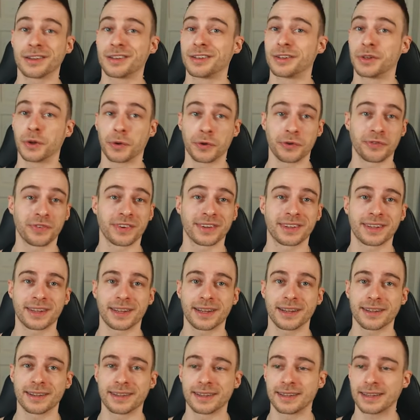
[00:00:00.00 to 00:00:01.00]

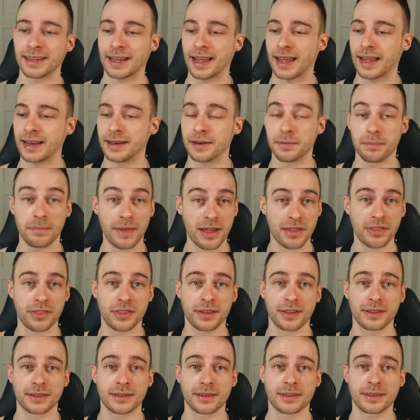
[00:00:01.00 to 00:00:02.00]
services, and
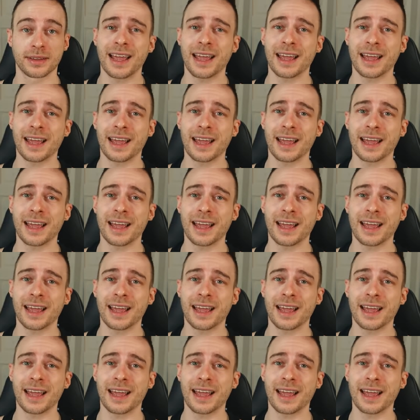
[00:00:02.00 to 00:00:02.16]
methods,